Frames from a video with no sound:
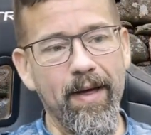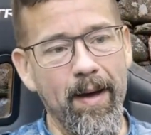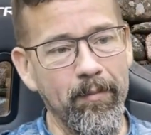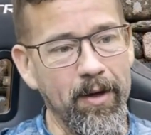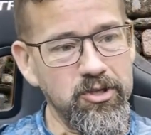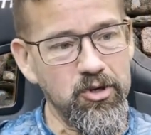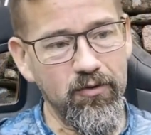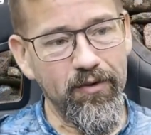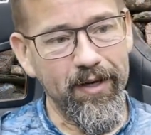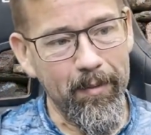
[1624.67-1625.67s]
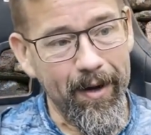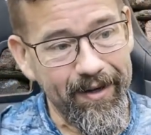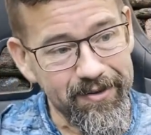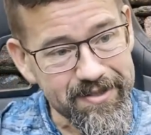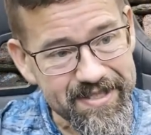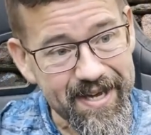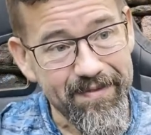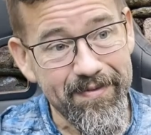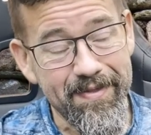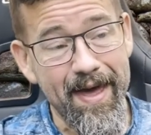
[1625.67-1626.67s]
I'm not sure if anybody else has
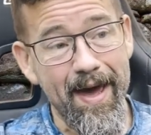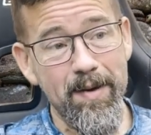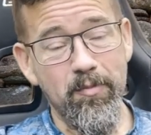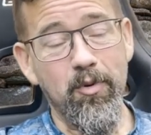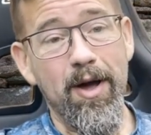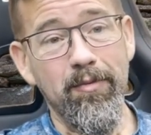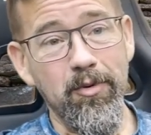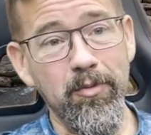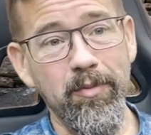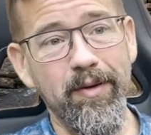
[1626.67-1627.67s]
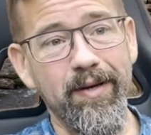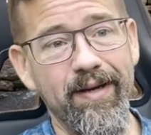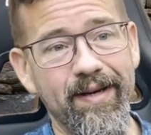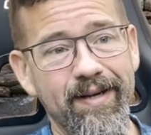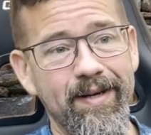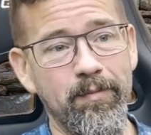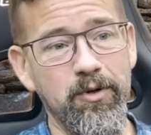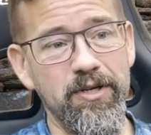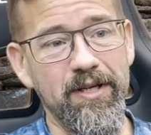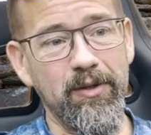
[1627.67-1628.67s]
had that problem in
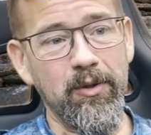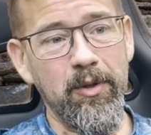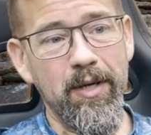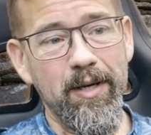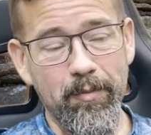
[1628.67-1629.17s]
particular,